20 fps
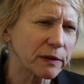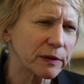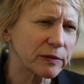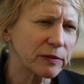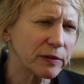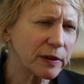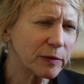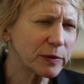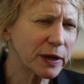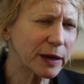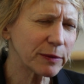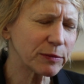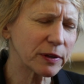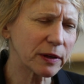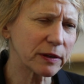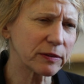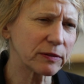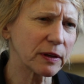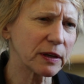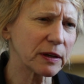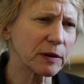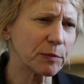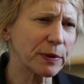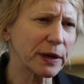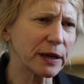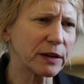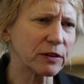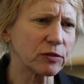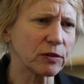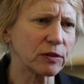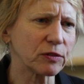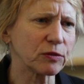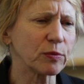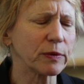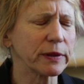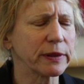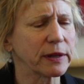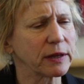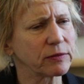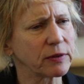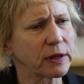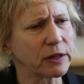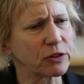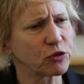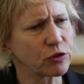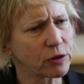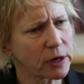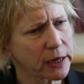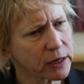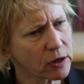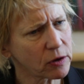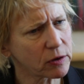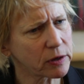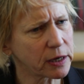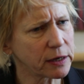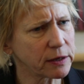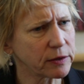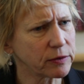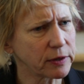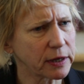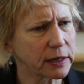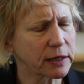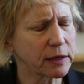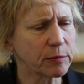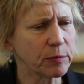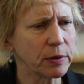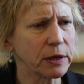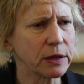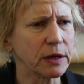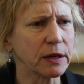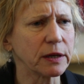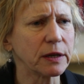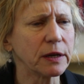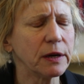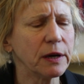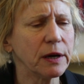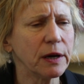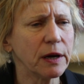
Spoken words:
sometimes I say to patients when they say, should I go get a second opinion?